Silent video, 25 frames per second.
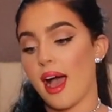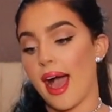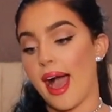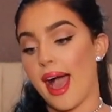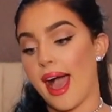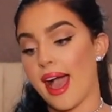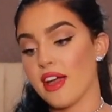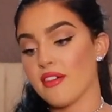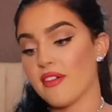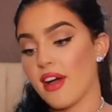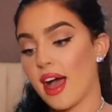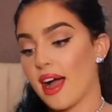
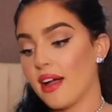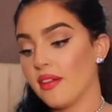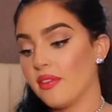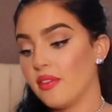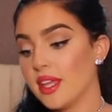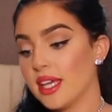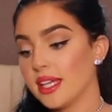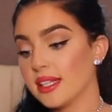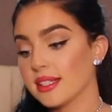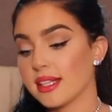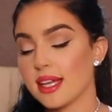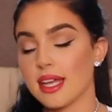I've had
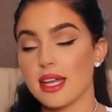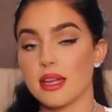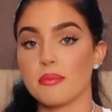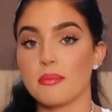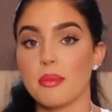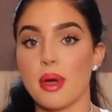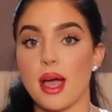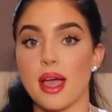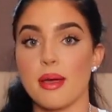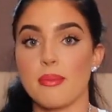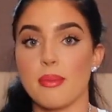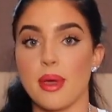this in
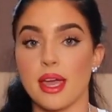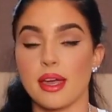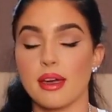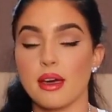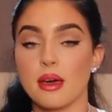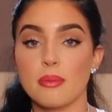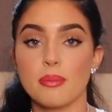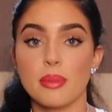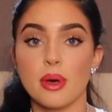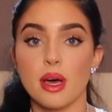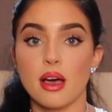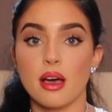my
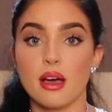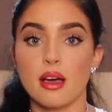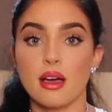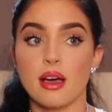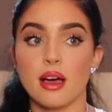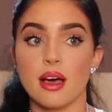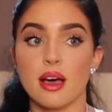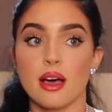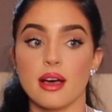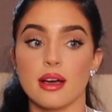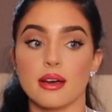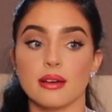makeup,
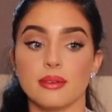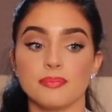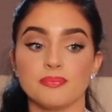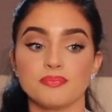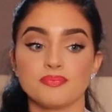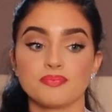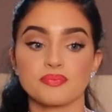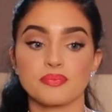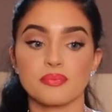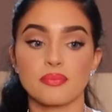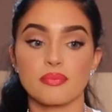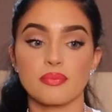
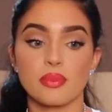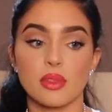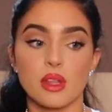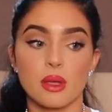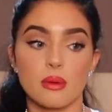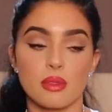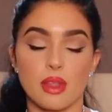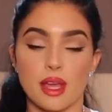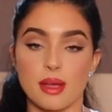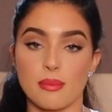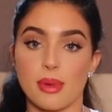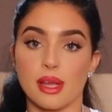
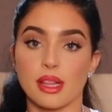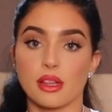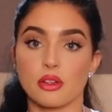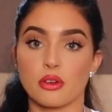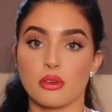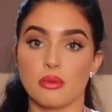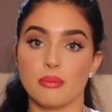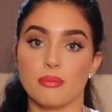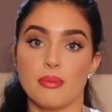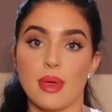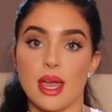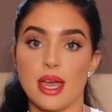like my
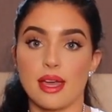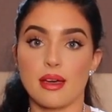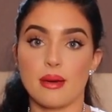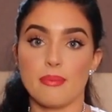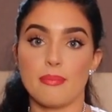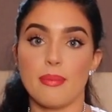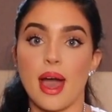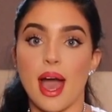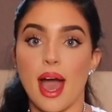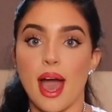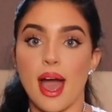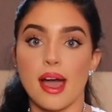little
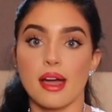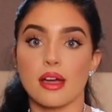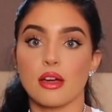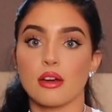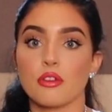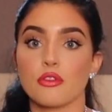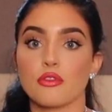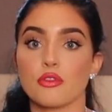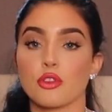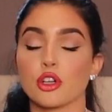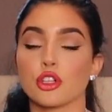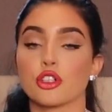makeup bag
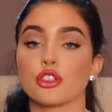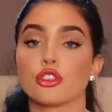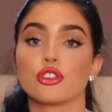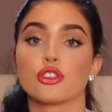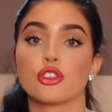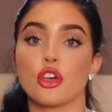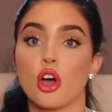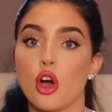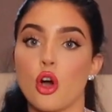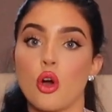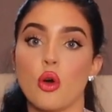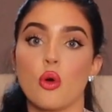for
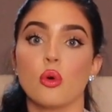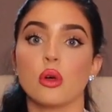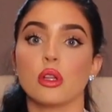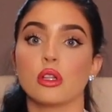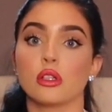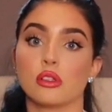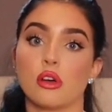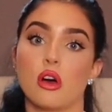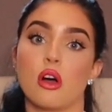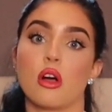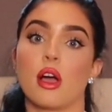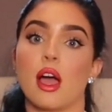so
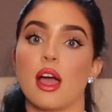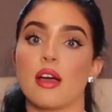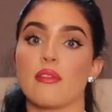long.